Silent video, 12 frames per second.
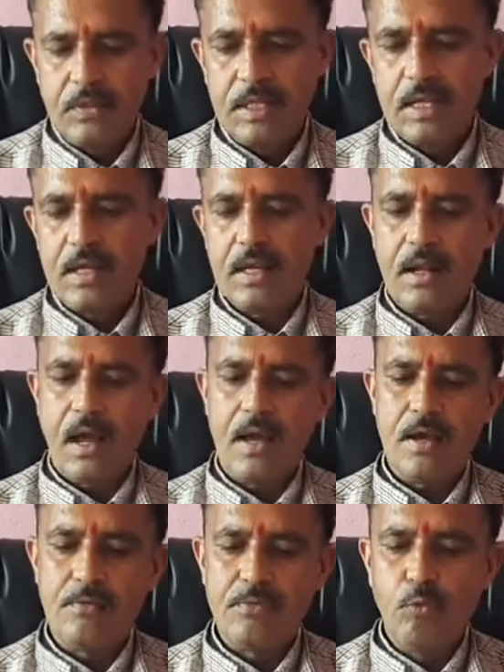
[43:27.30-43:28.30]
they can
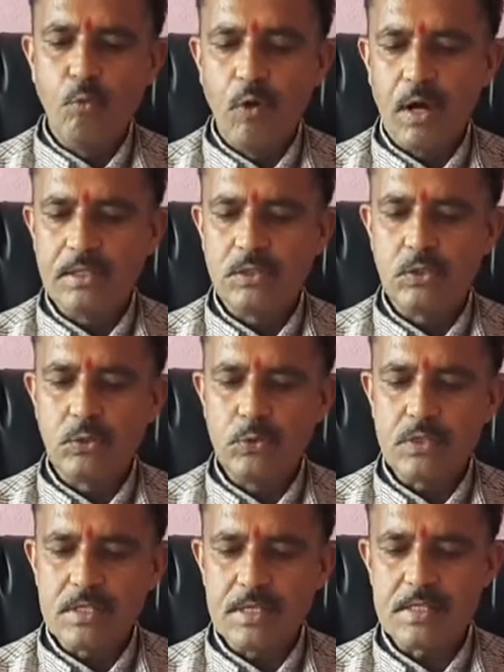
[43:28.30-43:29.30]
have 1 to
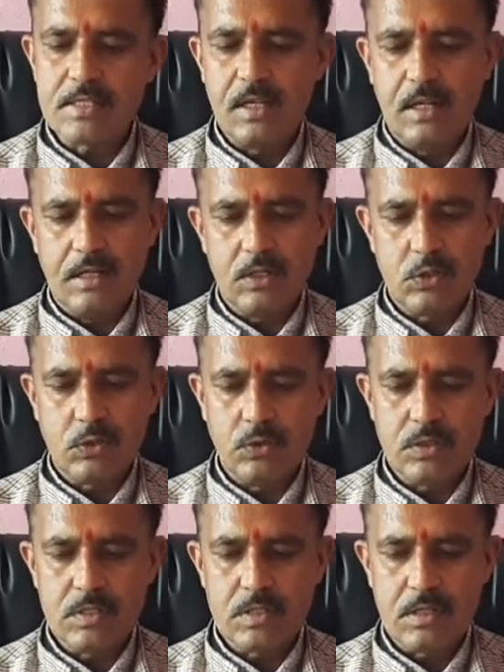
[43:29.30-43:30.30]
6
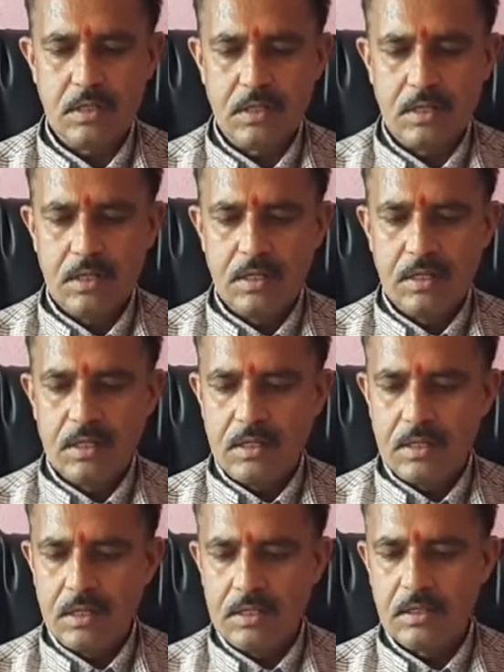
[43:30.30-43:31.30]
electrons
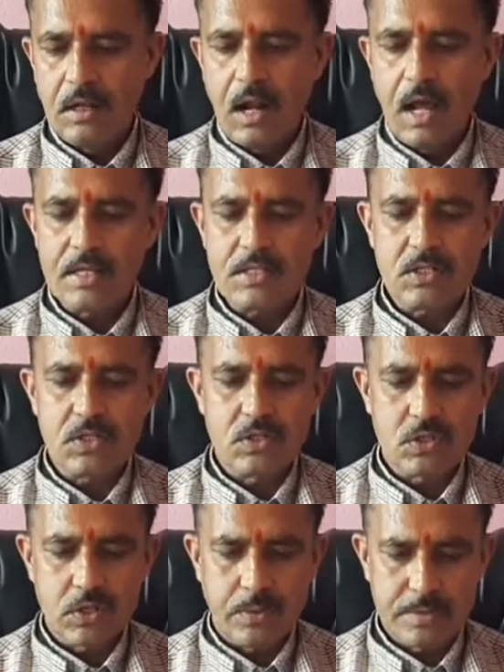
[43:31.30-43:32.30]
in the last
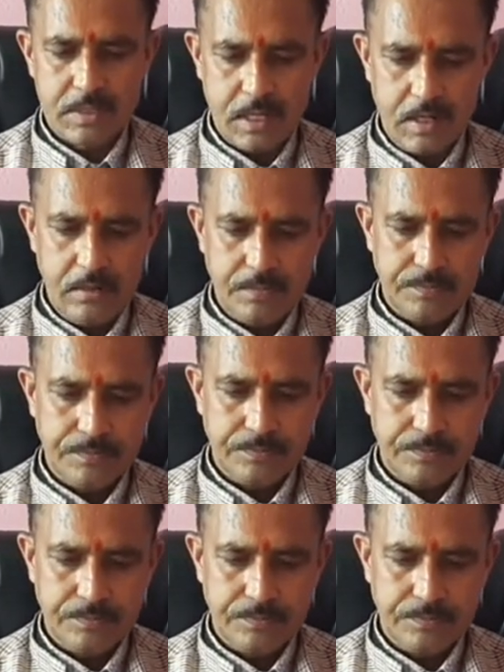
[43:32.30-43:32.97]
subcell.